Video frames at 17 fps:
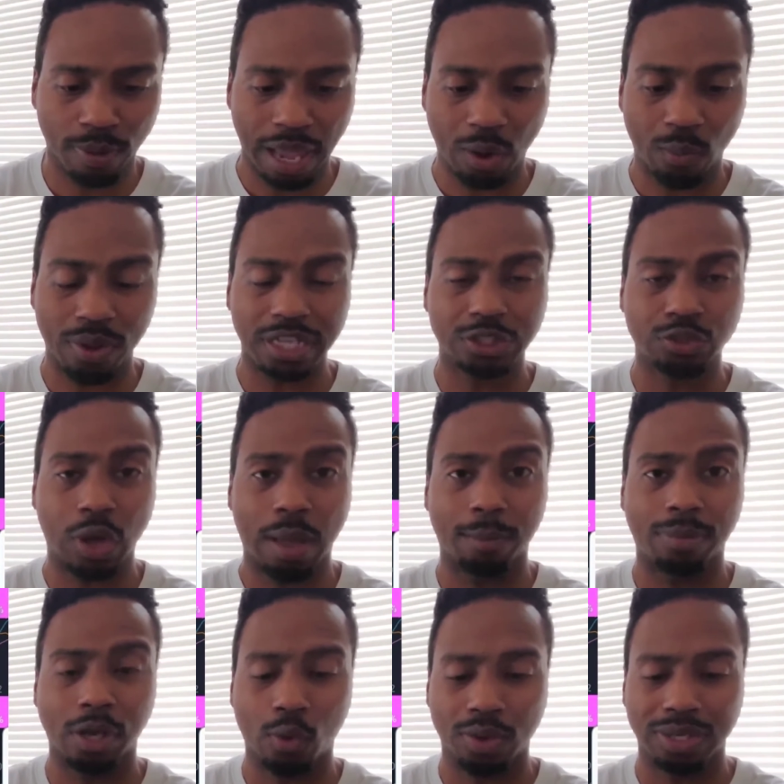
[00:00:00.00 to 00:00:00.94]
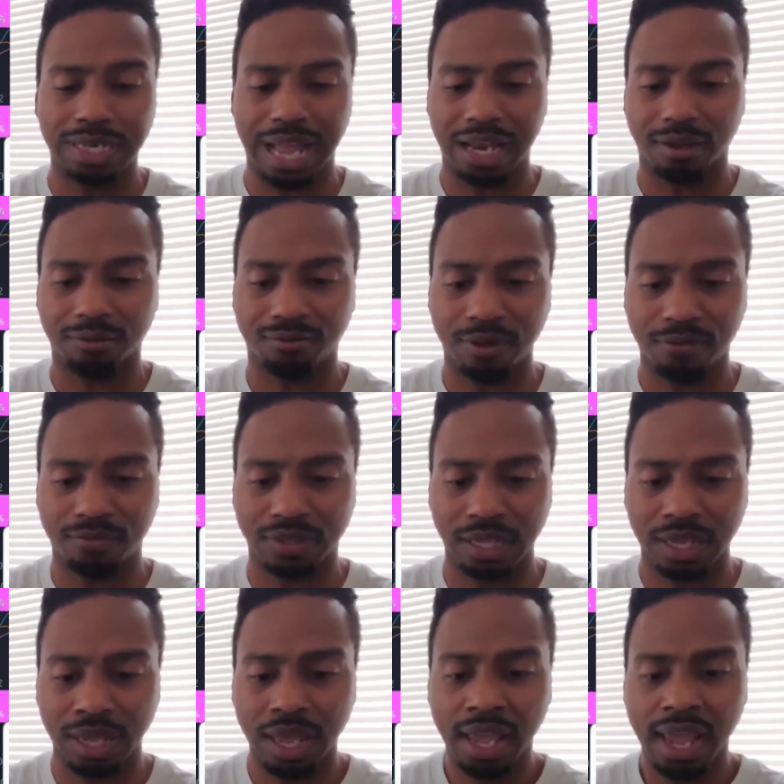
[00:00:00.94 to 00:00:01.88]
where it dropped below
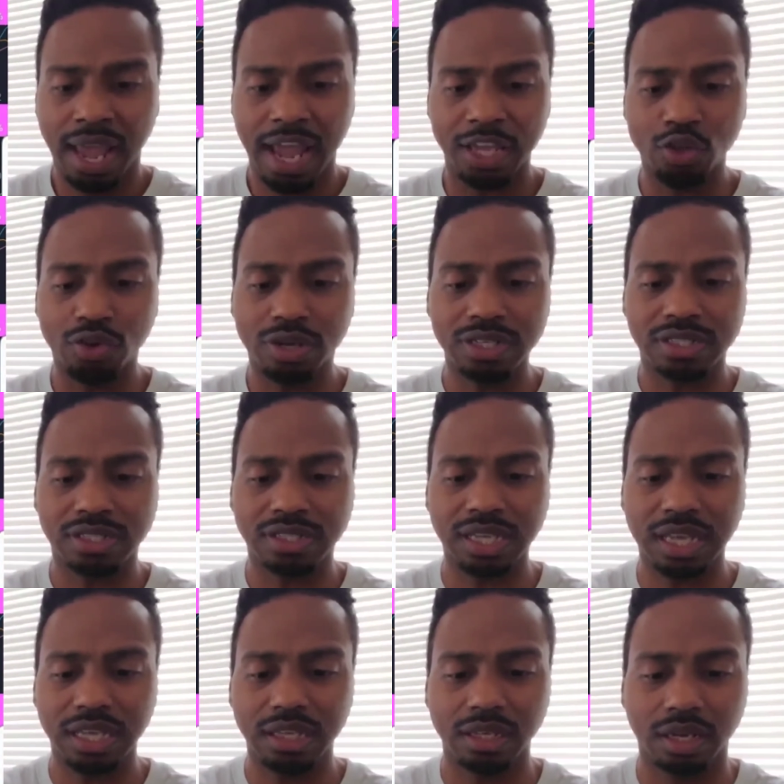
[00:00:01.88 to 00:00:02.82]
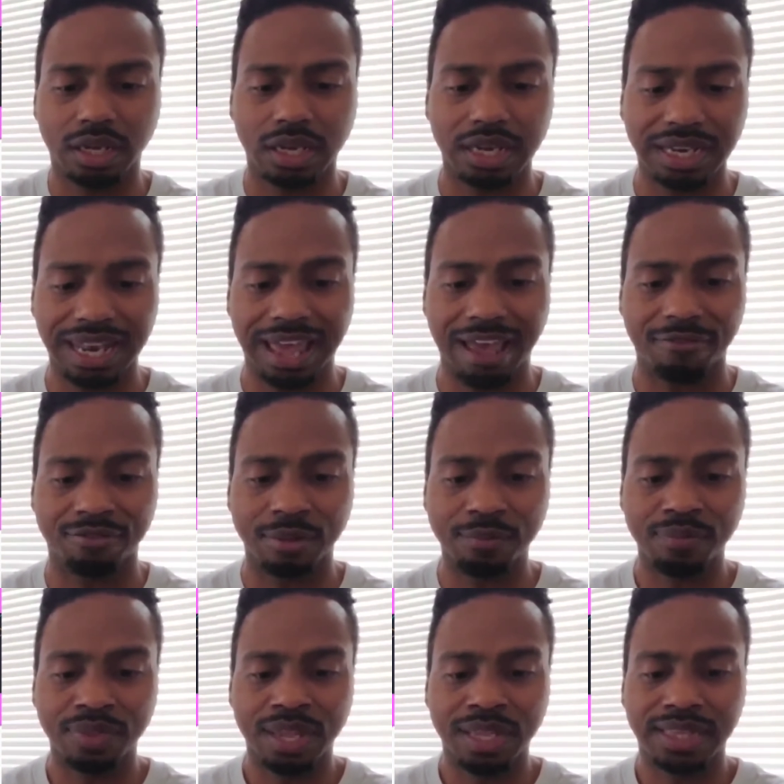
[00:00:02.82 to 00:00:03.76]
$1.50. And you can see, looking left,
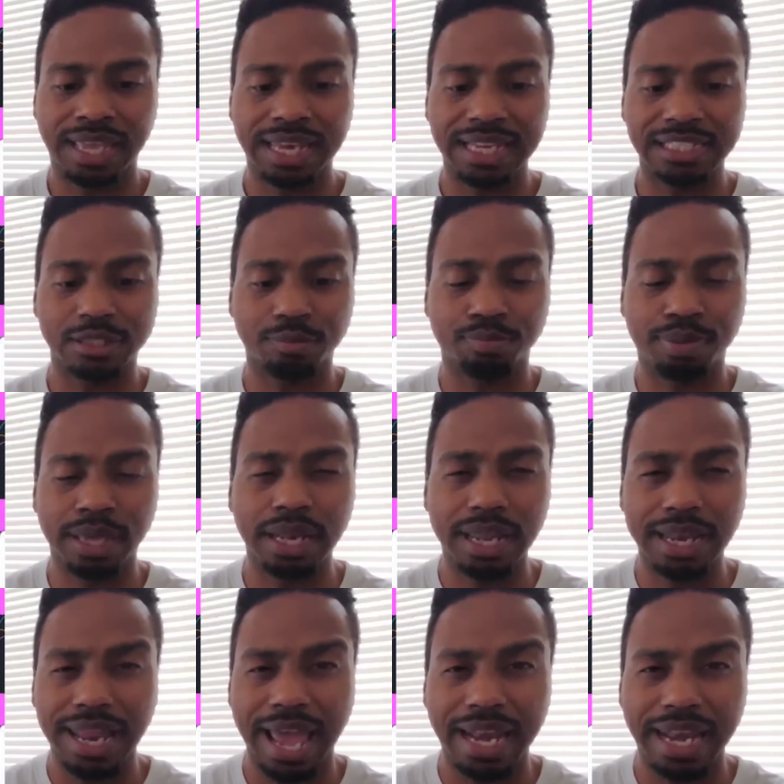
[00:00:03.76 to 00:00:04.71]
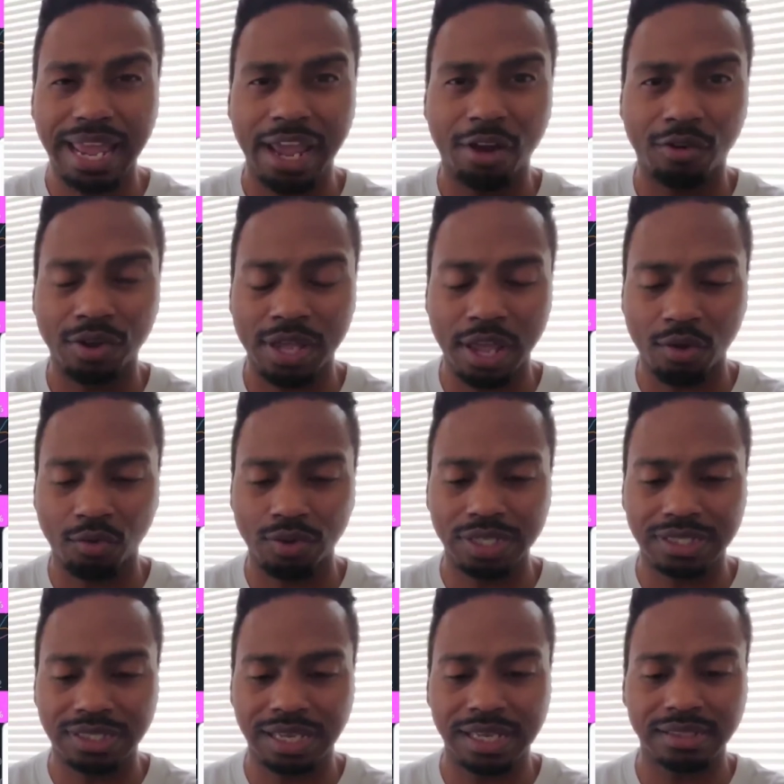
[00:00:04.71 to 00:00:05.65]
that it's been in that area and
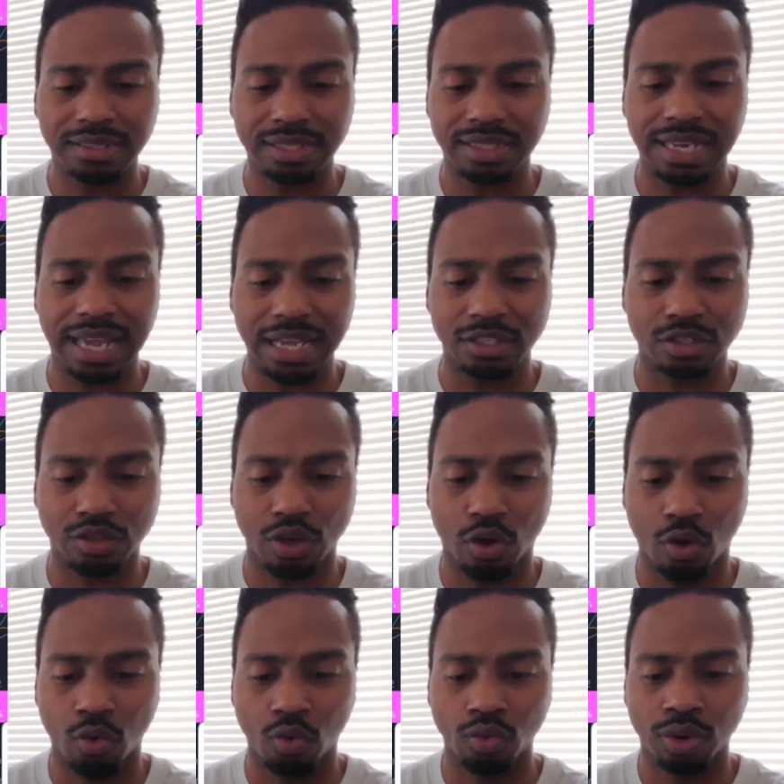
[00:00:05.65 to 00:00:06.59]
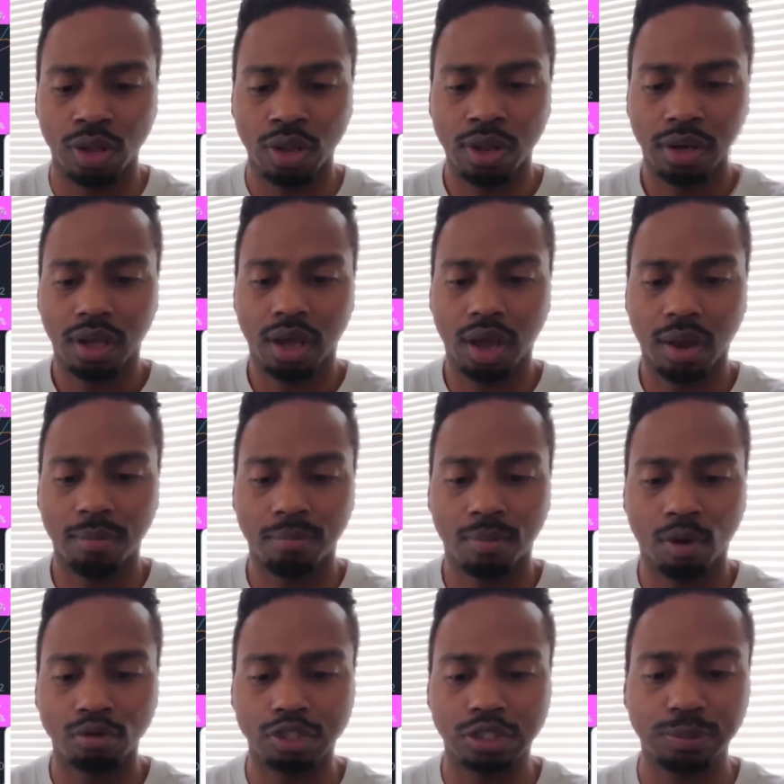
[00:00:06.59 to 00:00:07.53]
retested that zone
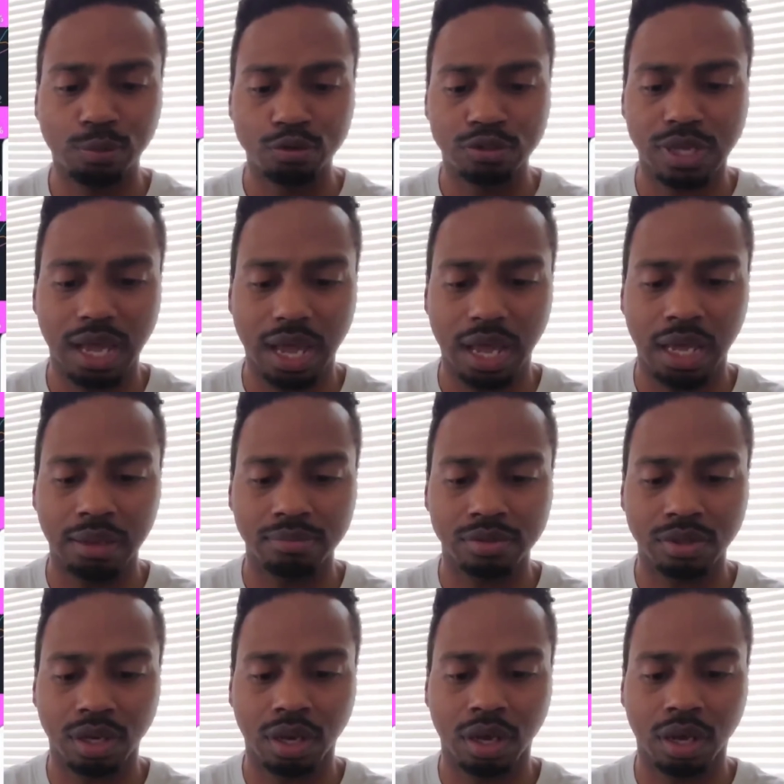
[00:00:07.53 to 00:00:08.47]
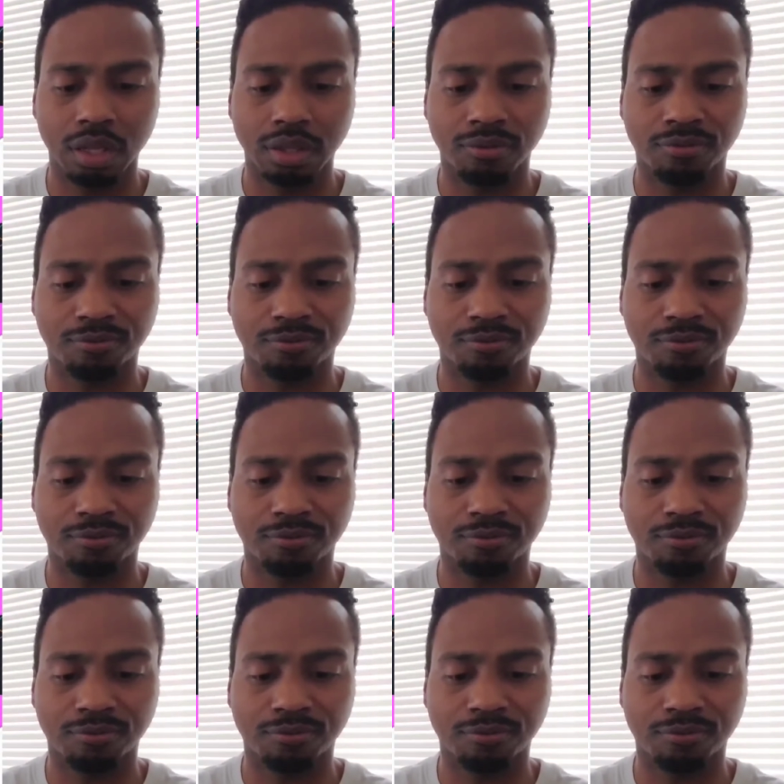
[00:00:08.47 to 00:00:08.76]
multiple times. The